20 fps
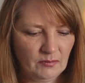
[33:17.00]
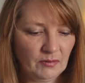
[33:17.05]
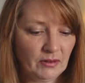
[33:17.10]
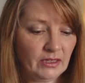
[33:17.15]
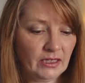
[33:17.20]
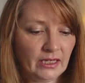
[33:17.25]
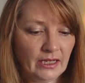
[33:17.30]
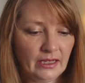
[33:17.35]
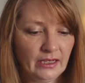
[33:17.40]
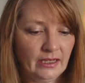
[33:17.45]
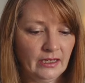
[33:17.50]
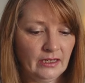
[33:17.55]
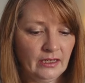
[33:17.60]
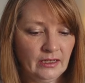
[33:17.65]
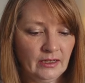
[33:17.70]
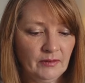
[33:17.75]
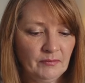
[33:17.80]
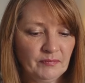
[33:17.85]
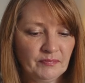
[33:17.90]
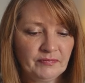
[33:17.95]
yeah,
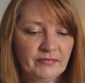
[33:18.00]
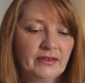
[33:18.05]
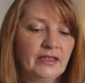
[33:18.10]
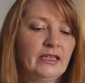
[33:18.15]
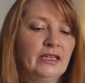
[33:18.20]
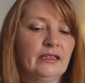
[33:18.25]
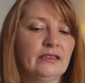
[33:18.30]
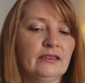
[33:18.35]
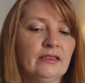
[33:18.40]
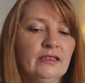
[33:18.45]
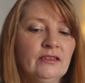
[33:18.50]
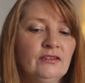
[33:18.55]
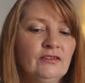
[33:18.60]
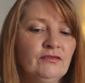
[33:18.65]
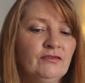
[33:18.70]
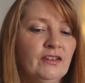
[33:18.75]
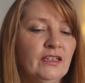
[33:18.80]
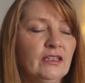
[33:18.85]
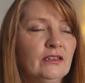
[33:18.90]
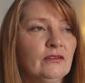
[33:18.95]
this
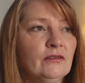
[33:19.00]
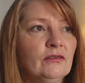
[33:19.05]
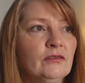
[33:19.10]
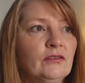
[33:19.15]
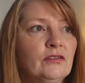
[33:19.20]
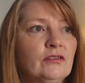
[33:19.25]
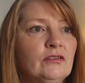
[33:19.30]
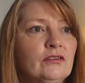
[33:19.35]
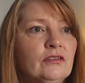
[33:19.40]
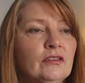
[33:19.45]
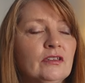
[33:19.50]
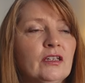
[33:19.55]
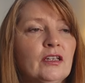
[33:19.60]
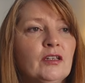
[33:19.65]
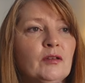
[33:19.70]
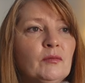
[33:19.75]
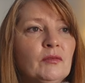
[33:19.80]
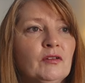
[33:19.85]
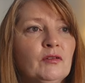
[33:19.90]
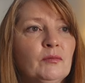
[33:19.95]
feels
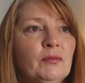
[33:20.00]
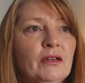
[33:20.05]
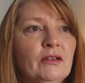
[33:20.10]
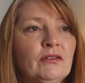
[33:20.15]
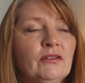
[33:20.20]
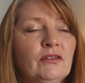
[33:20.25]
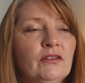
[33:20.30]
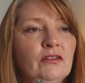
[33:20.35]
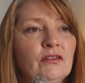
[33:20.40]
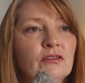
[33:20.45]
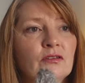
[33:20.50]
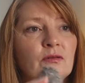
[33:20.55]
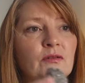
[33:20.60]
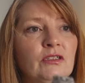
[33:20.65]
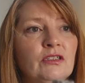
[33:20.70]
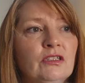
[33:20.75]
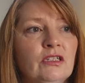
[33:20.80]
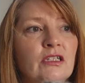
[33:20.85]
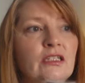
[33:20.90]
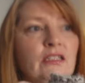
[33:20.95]
like the most bouncy,
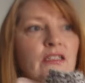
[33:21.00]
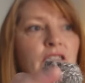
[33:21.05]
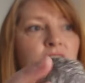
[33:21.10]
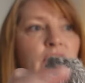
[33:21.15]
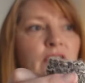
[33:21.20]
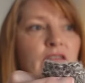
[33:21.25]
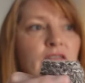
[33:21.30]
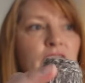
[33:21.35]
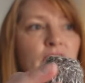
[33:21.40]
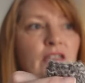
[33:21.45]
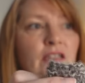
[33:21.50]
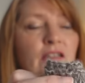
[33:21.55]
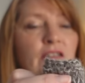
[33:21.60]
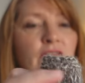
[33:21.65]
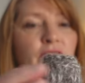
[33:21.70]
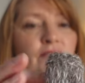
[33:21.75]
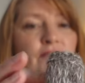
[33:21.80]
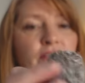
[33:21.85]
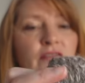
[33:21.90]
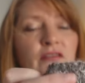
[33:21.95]
squishy,
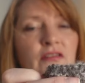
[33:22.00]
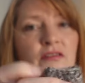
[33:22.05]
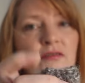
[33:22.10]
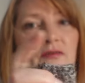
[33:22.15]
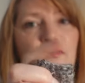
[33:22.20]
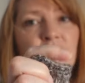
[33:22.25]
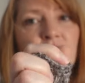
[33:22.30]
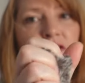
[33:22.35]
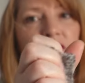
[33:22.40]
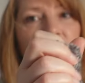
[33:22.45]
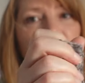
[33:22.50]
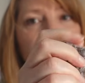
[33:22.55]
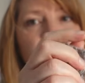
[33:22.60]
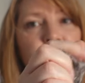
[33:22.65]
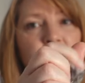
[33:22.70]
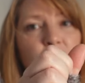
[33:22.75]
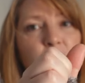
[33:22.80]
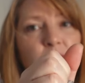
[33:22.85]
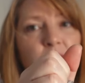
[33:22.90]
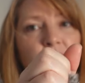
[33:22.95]
delightful
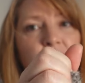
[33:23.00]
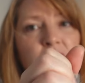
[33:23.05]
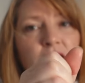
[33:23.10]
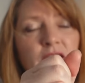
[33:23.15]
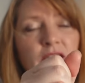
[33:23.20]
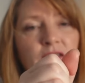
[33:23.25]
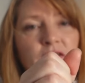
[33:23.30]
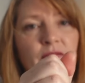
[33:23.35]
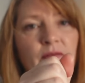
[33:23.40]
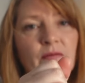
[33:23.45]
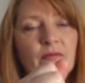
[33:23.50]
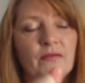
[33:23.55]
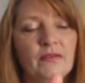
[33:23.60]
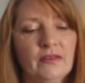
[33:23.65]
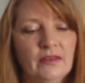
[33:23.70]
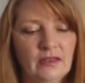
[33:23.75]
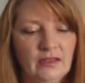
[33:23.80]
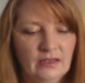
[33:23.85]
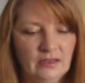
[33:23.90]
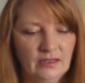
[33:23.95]
fabric
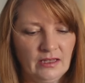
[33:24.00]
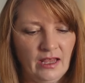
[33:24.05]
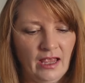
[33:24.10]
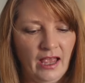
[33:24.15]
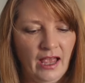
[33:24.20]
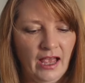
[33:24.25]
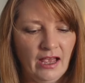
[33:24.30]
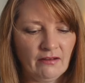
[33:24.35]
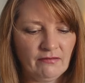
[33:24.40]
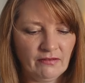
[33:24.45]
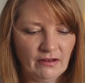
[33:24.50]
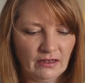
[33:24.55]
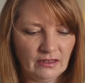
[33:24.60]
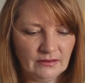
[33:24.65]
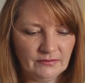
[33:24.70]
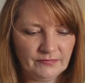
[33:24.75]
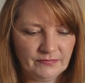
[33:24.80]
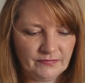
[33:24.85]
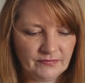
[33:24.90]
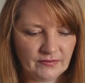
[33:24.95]
ever.
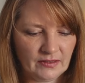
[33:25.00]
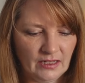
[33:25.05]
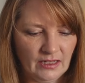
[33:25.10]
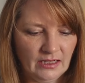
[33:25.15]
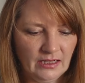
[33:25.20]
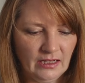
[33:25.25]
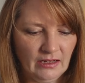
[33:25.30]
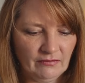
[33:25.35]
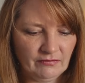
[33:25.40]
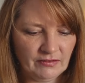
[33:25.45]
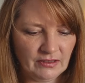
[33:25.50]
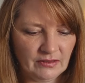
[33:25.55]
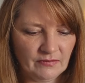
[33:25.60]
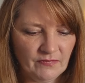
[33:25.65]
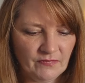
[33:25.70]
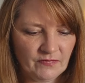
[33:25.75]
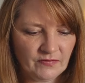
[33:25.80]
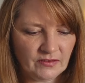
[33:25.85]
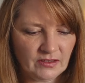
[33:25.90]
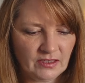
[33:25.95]
Love it.
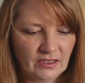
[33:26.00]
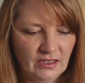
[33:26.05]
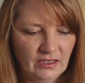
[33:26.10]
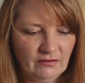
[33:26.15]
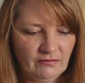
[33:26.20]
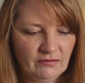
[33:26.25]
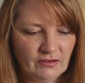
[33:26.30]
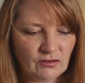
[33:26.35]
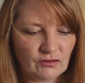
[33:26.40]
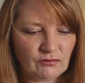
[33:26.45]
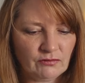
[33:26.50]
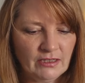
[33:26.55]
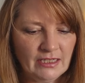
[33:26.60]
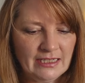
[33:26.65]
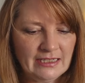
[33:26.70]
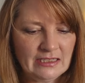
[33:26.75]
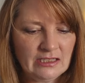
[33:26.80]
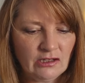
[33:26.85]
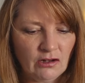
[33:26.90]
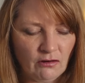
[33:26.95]
Feels
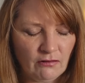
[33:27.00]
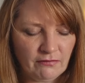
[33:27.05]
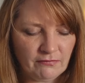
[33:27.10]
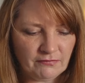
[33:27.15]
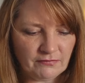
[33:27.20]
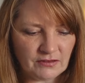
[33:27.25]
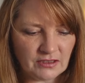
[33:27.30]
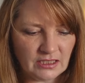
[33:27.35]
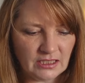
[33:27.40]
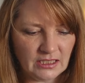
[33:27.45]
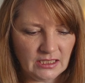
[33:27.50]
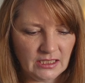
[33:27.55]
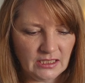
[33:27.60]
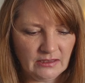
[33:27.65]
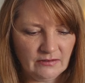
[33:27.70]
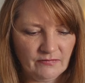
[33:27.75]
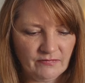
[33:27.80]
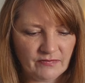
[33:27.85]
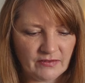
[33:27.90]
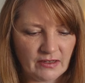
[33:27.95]
really
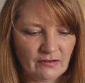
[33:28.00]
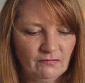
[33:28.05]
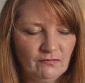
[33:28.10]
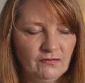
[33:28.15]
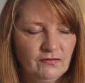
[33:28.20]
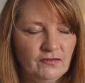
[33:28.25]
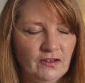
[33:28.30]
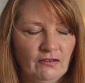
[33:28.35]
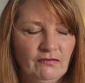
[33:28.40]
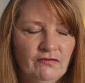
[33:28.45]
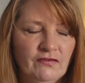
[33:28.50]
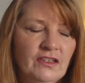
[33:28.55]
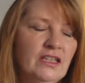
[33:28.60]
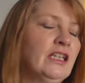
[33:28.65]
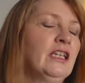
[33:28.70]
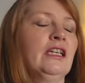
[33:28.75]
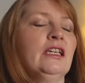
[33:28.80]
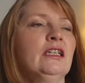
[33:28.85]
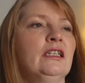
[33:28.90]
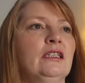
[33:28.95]
lofty and
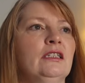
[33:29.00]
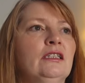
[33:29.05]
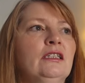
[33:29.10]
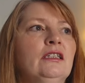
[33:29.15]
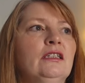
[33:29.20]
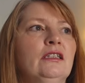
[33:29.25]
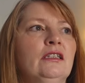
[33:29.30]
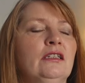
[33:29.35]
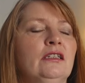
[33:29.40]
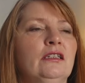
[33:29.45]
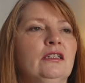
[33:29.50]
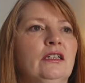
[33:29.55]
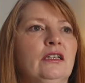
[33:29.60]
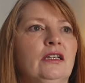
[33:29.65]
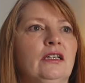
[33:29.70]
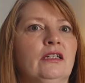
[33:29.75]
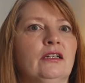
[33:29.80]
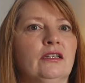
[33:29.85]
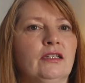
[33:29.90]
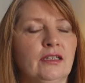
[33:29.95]
fluffy,
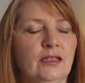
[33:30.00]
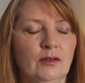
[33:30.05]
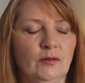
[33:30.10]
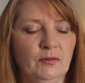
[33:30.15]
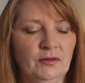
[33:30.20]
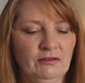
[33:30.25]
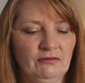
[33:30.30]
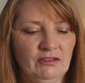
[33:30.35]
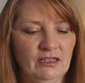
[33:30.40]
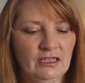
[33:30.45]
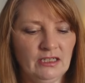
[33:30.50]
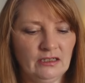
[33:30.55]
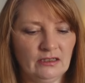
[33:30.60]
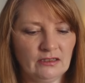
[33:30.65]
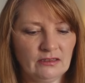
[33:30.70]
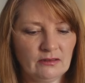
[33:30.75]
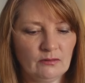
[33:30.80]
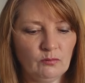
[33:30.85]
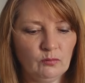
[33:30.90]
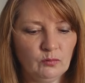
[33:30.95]
and I think it'll be really
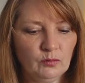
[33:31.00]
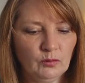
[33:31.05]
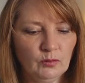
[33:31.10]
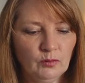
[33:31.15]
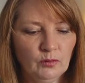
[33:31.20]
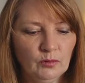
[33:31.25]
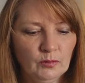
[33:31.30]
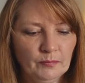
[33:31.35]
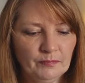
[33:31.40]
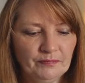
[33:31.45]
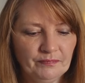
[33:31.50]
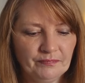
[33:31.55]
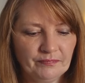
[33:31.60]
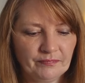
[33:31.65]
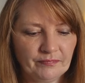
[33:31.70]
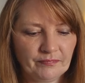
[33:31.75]
nice and warm.